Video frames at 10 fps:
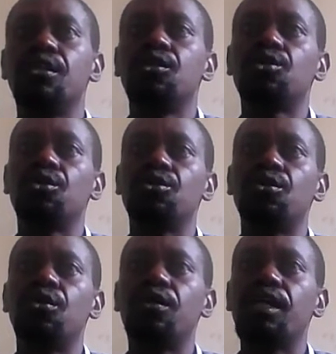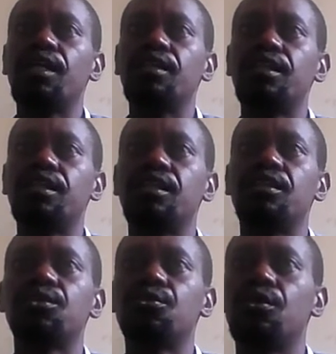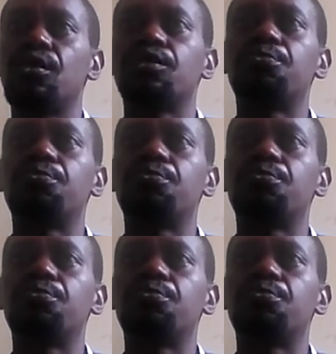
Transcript: So your organization, scholars